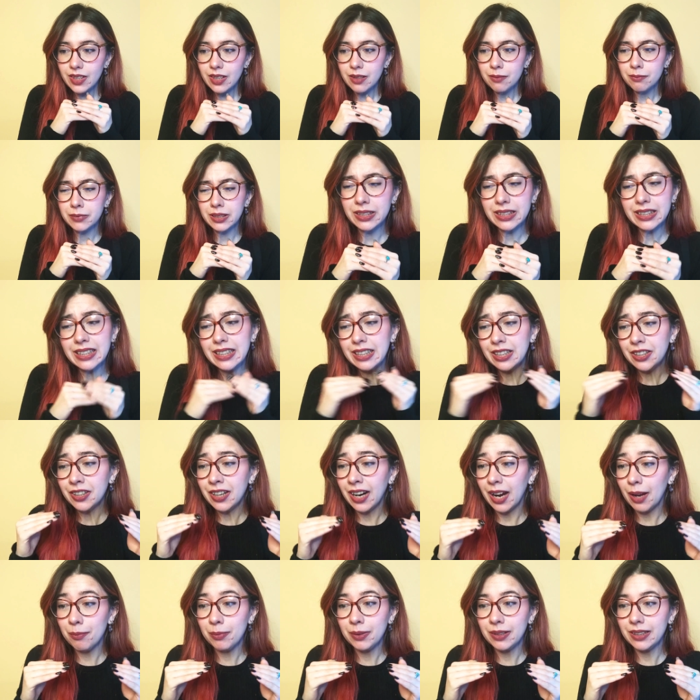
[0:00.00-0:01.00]
But here
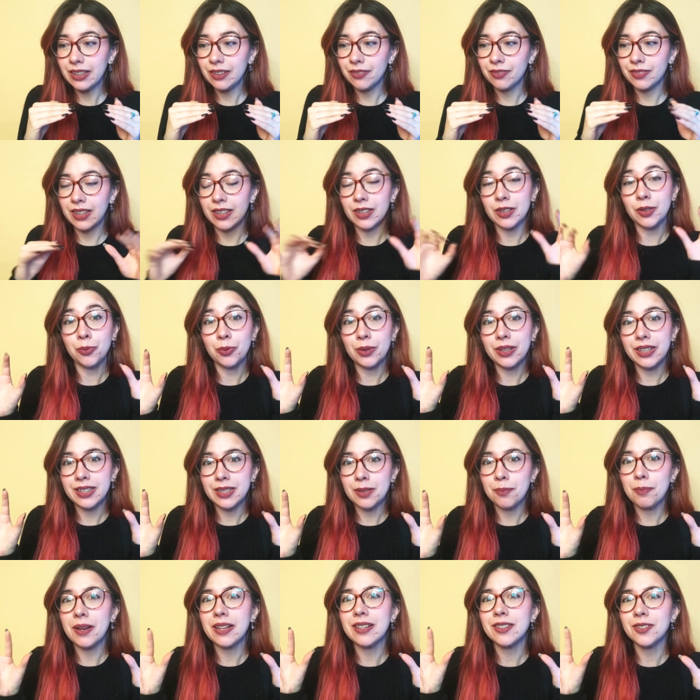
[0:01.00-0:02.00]
I believe that it really
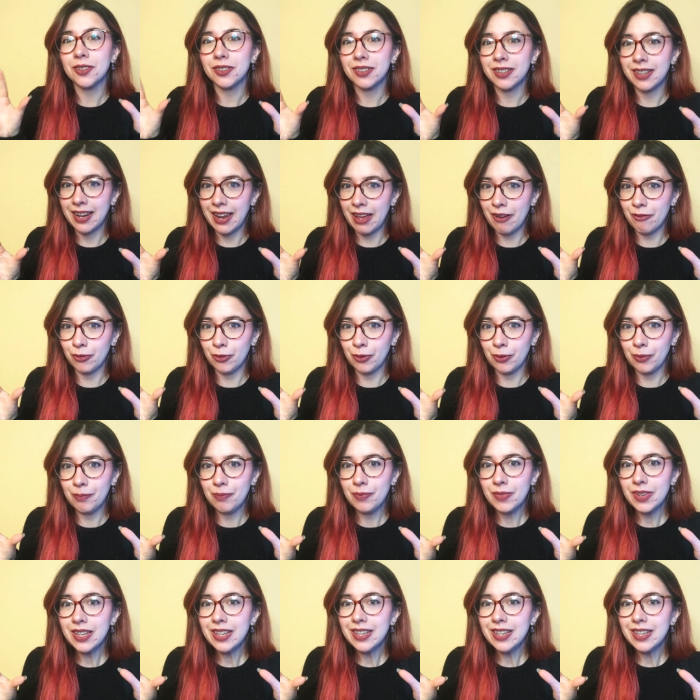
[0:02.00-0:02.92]
depends on the level.